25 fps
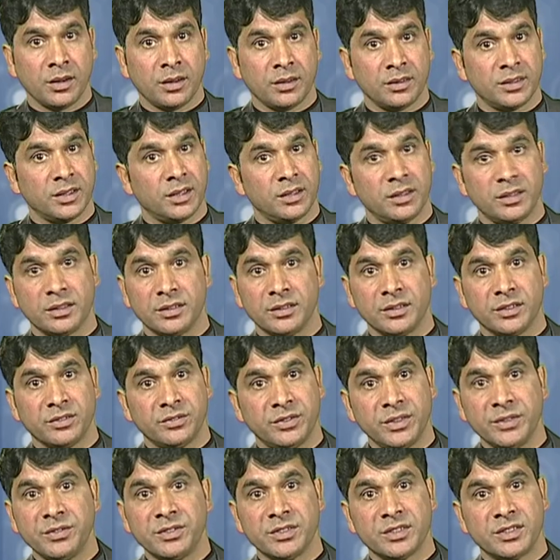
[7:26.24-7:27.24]
The learner
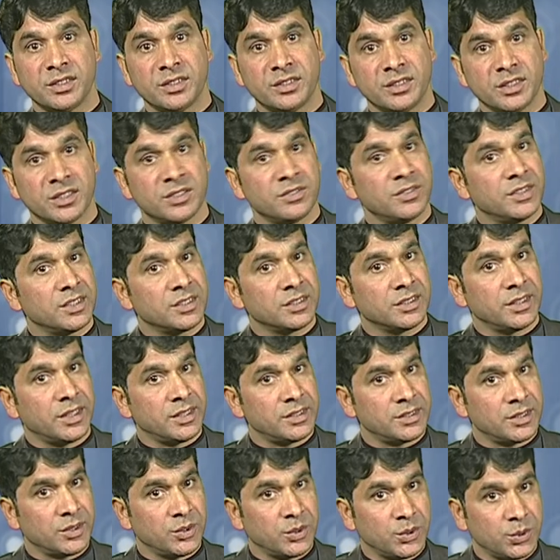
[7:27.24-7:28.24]
views the situation
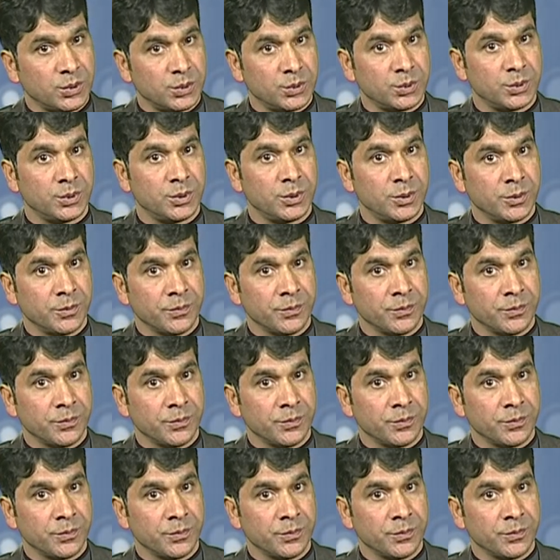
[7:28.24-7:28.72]
as a whole,